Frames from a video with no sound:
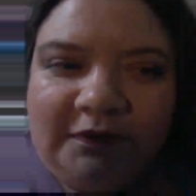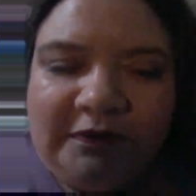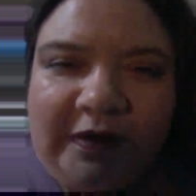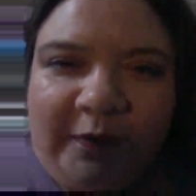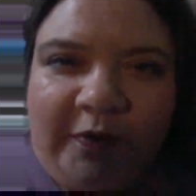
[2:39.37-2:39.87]

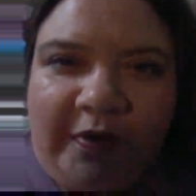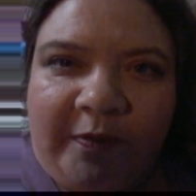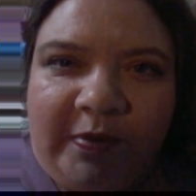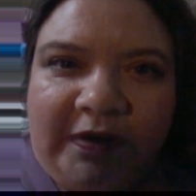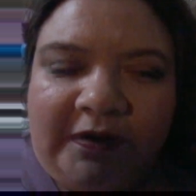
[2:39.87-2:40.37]
So I
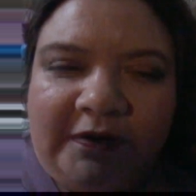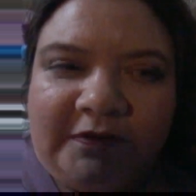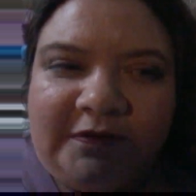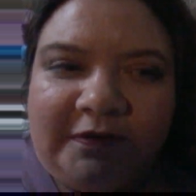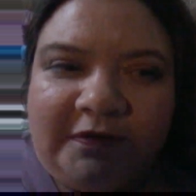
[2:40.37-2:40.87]
woke up
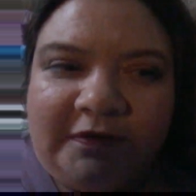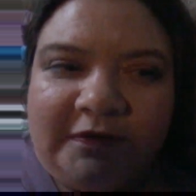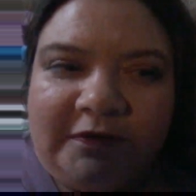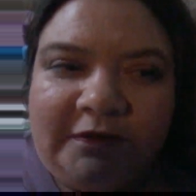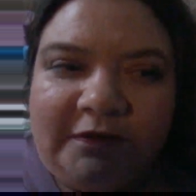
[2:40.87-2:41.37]
at
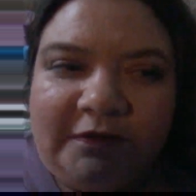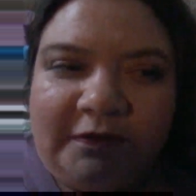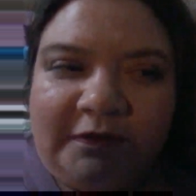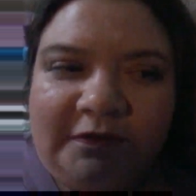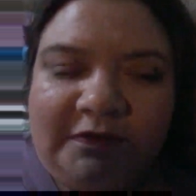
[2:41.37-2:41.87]

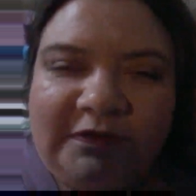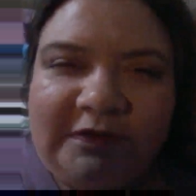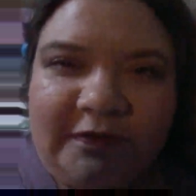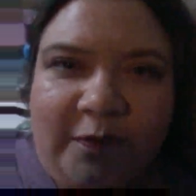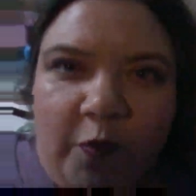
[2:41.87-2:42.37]

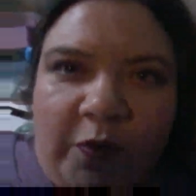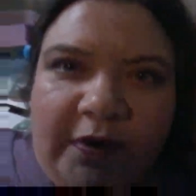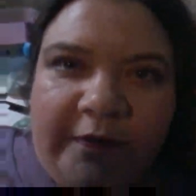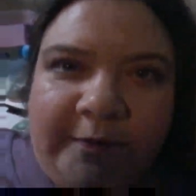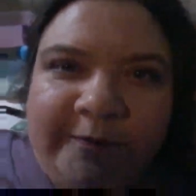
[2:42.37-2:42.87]
6 in the
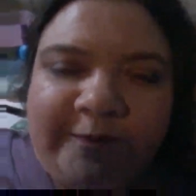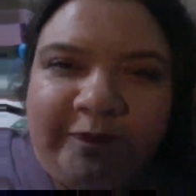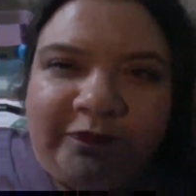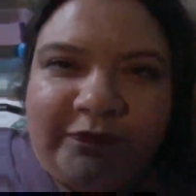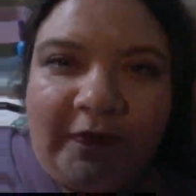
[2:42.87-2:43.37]
morning.
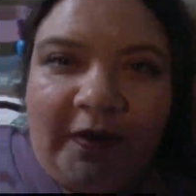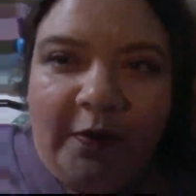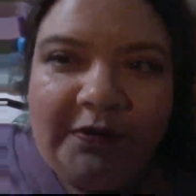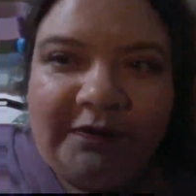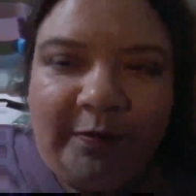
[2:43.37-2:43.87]

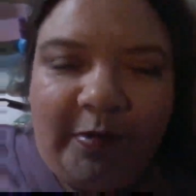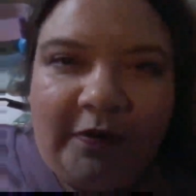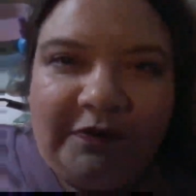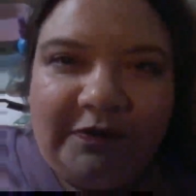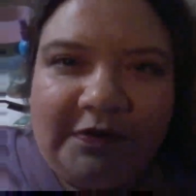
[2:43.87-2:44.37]
Oh, it's a
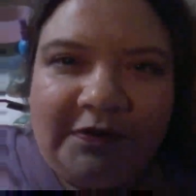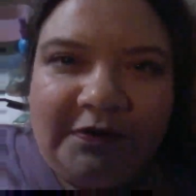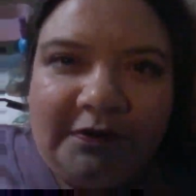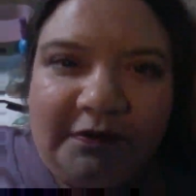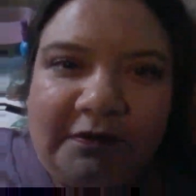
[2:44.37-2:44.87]

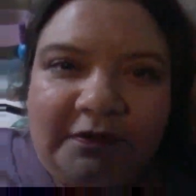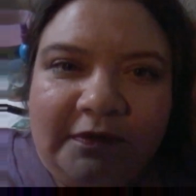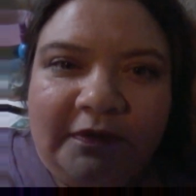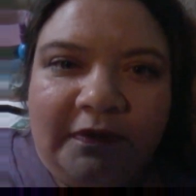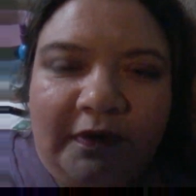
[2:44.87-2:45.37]
person.
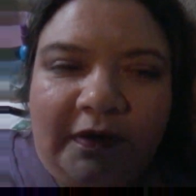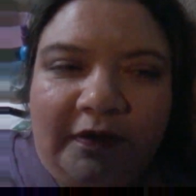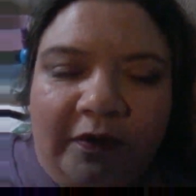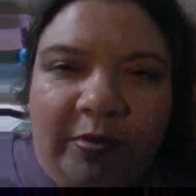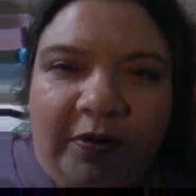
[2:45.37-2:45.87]

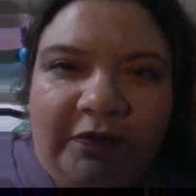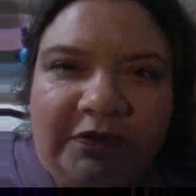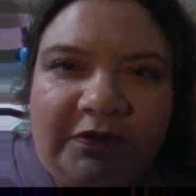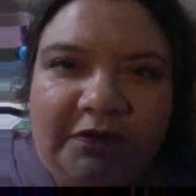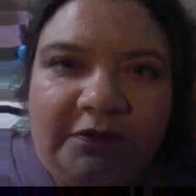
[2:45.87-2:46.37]
Hello,
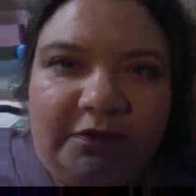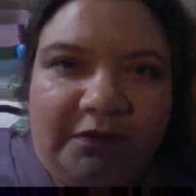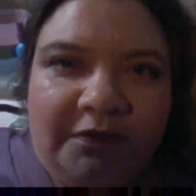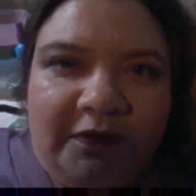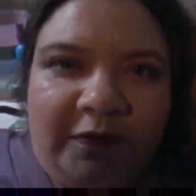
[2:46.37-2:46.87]
person.
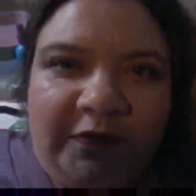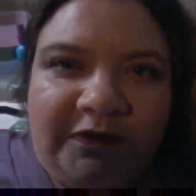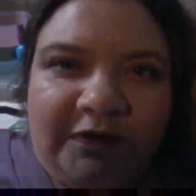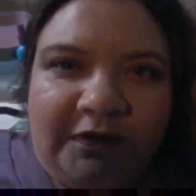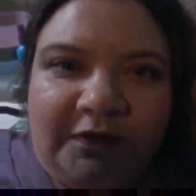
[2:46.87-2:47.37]
Who
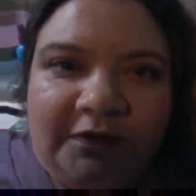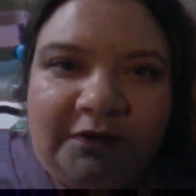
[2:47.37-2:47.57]
is it?